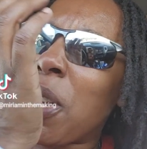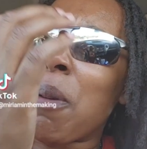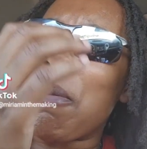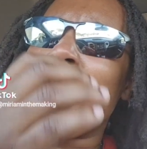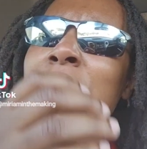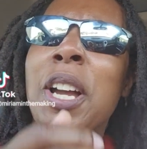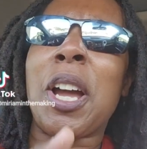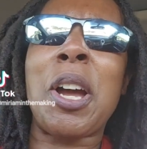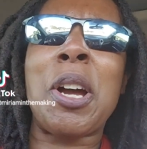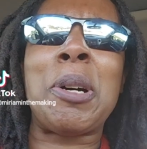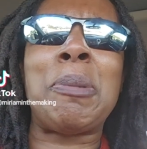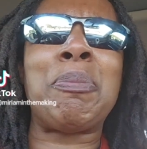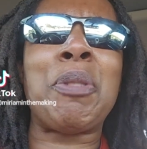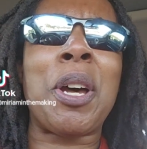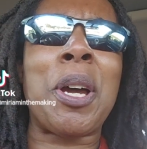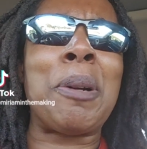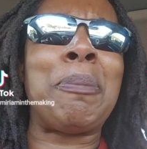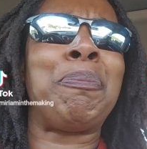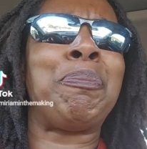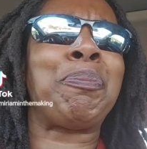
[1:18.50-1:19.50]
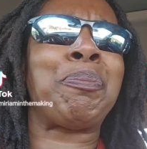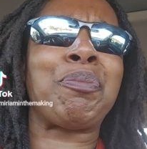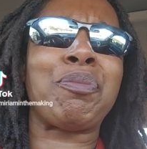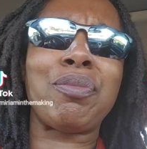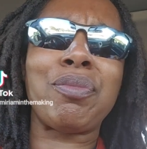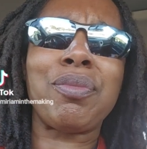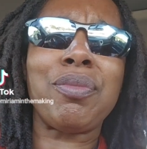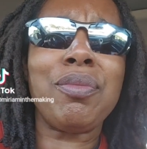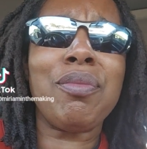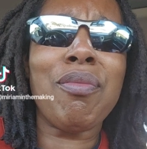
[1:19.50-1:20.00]
Oh my god. Like,
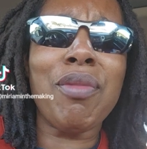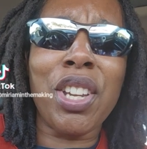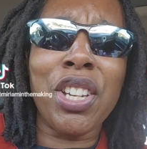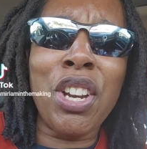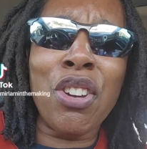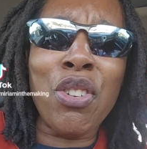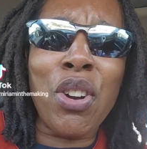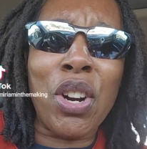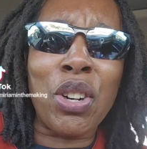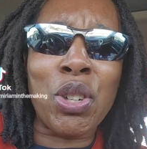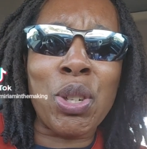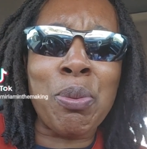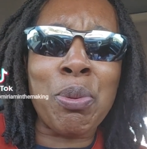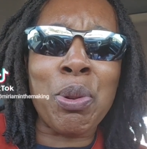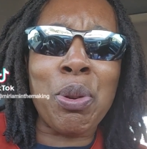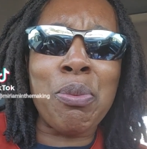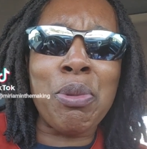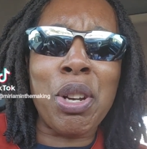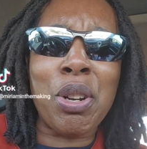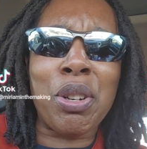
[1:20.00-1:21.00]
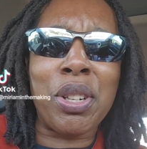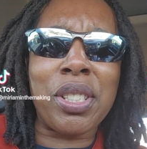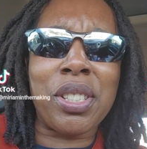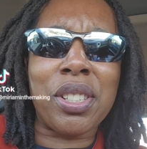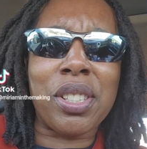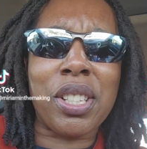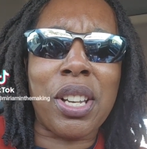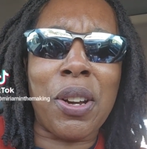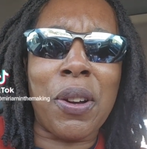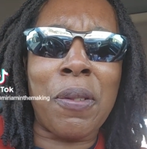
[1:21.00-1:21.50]
you know, Krispy Kreme donuts
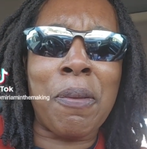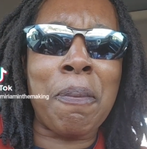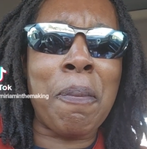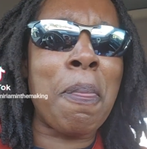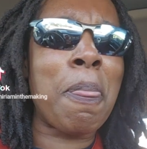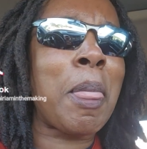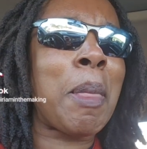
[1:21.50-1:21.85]
is soft.